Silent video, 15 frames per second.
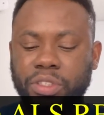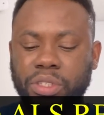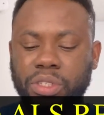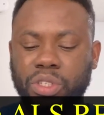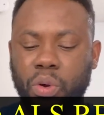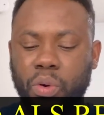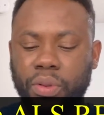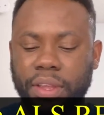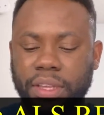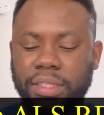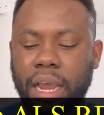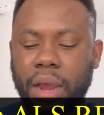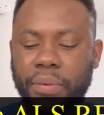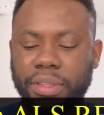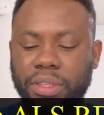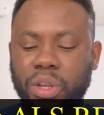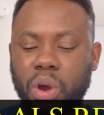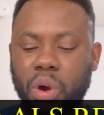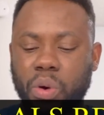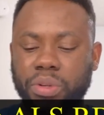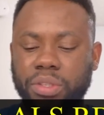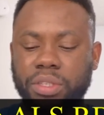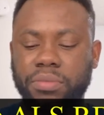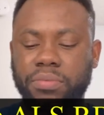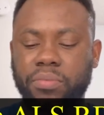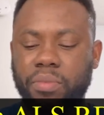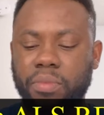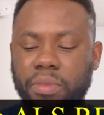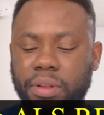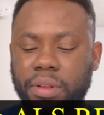so this how it goes.
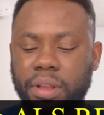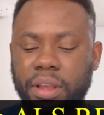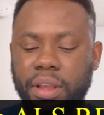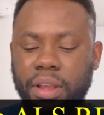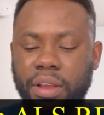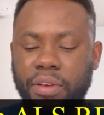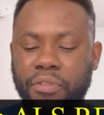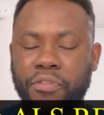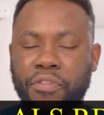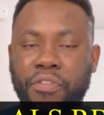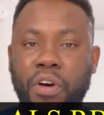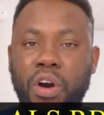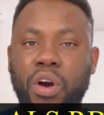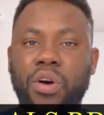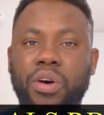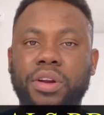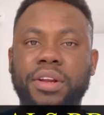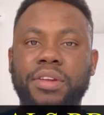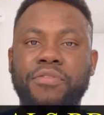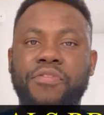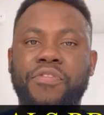Von,